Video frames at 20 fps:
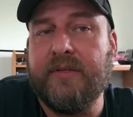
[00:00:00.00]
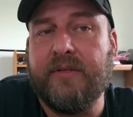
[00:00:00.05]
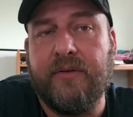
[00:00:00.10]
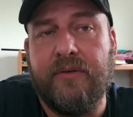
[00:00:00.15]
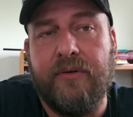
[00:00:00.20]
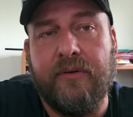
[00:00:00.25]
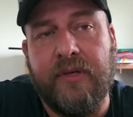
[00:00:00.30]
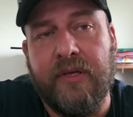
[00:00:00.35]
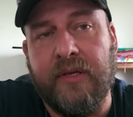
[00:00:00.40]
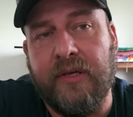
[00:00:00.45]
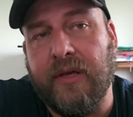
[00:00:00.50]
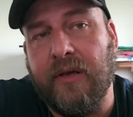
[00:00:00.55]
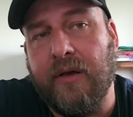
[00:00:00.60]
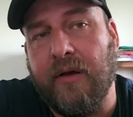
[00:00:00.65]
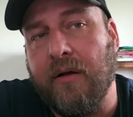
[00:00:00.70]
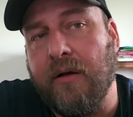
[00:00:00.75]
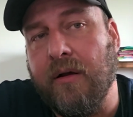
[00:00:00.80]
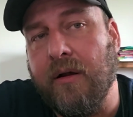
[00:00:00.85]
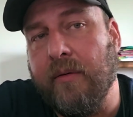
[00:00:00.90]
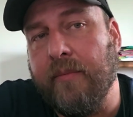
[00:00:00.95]
so you can get
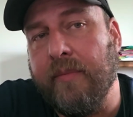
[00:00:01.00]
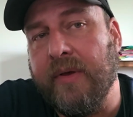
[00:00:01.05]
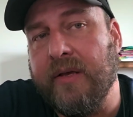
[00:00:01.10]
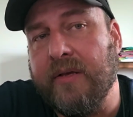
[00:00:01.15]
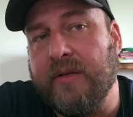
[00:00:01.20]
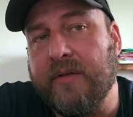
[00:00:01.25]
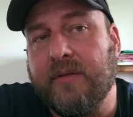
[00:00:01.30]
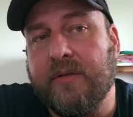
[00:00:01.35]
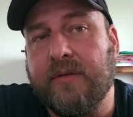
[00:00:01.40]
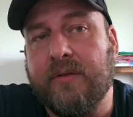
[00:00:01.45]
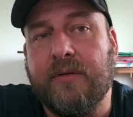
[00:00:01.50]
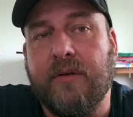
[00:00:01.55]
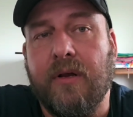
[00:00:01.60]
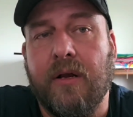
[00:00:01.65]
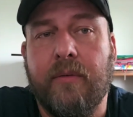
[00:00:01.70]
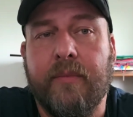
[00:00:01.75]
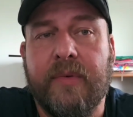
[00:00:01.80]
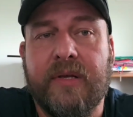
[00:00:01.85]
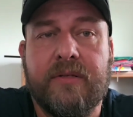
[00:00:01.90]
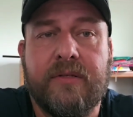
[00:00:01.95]
RMS,
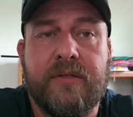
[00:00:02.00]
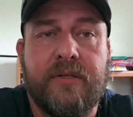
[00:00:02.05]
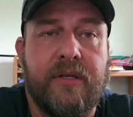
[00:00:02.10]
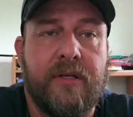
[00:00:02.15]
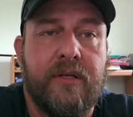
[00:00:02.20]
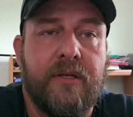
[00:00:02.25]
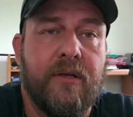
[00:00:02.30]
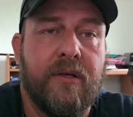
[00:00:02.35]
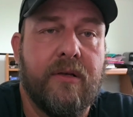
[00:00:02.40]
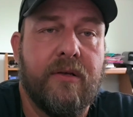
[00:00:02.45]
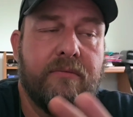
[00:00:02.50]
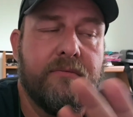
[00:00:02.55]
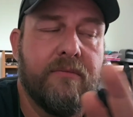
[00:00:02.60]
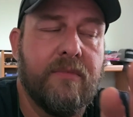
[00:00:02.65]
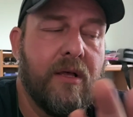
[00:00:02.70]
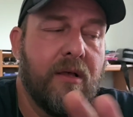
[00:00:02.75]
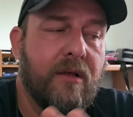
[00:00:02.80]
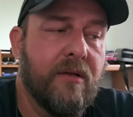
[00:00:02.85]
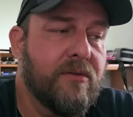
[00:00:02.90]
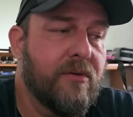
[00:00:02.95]
RMSC,
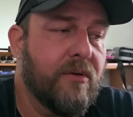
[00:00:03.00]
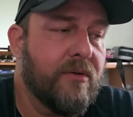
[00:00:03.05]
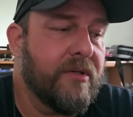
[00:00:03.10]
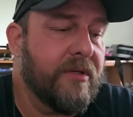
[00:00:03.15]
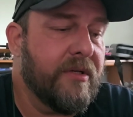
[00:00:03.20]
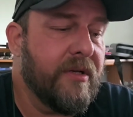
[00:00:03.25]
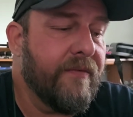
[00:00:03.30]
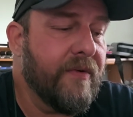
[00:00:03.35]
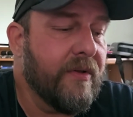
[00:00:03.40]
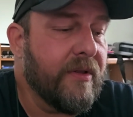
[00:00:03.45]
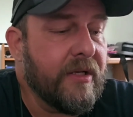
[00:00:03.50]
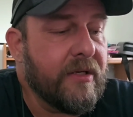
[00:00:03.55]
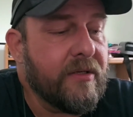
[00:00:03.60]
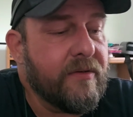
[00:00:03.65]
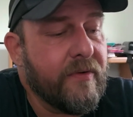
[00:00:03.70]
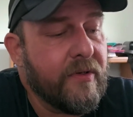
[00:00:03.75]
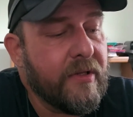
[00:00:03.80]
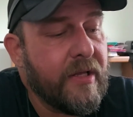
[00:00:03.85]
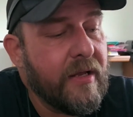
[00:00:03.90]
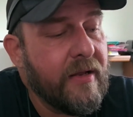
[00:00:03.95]
all sorts of different things
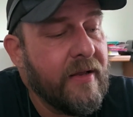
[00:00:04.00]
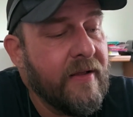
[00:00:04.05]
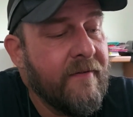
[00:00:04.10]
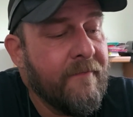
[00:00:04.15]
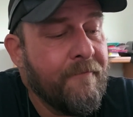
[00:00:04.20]
for that.